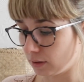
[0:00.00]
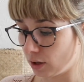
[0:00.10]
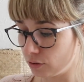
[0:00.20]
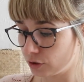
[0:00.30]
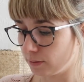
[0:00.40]

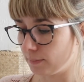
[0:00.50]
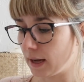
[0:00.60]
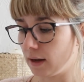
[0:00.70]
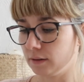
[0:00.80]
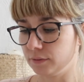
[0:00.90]
lotion
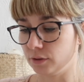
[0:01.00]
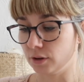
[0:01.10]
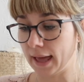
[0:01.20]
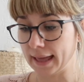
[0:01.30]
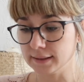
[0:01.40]
bar for your
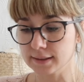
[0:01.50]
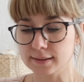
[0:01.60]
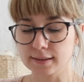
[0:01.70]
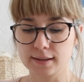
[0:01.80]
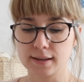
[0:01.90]

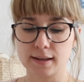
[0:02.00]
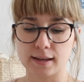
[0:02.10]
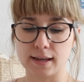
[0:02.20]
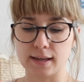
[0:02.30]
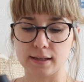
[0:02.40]
hands,
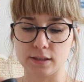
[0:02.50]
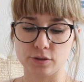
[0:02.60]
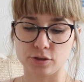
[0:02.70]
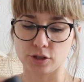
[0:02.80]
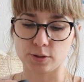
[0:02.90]
and
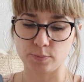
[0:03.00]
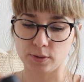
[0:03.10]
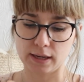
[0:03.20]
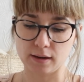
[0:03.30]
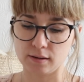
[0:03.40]
you just put
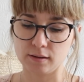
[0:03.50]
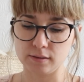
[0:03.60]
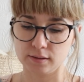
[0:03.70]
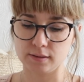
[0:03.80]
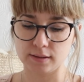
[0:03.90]
it
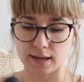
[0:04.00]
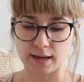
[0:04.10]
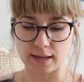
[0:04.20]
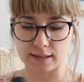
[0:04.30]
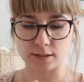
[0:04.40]
on,
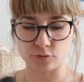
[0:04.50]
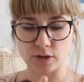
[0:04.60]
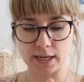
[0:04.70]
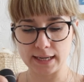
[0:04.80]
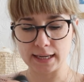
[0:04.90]
and
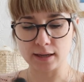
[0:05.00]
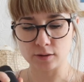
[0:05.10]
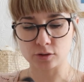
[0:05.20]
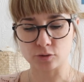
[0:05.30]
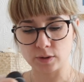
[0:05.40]
it
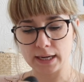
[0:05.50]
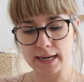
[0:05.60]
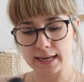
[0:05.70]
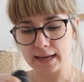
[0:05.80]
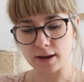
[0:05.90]
looks
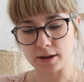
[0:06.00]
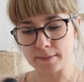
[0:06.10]
really